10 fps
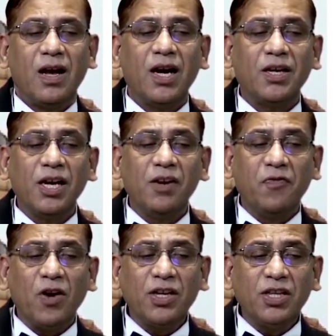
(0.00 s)
Article
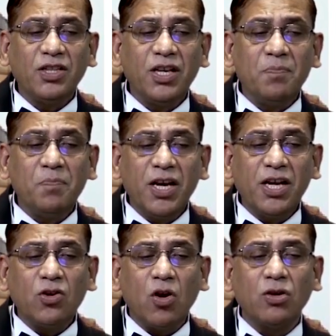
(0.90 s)

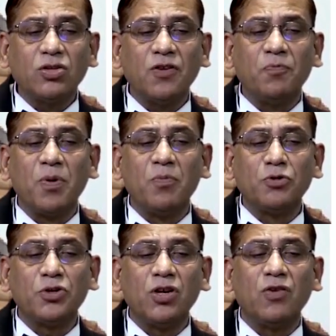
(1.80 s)
43B talks of
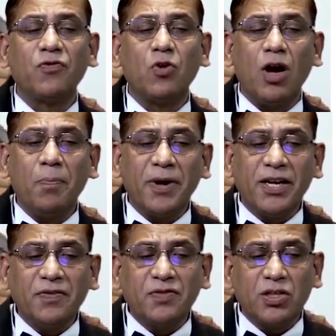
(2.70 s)
promotion of
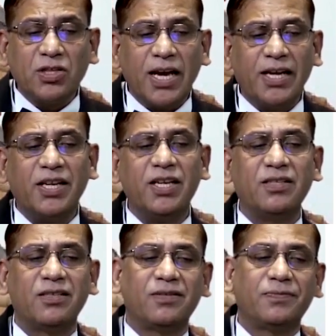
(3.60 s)
cooperative
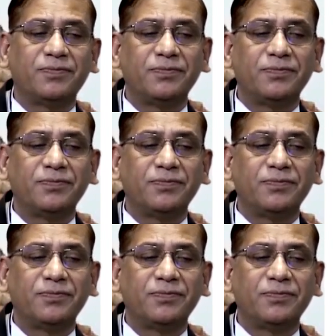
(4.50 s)
societies.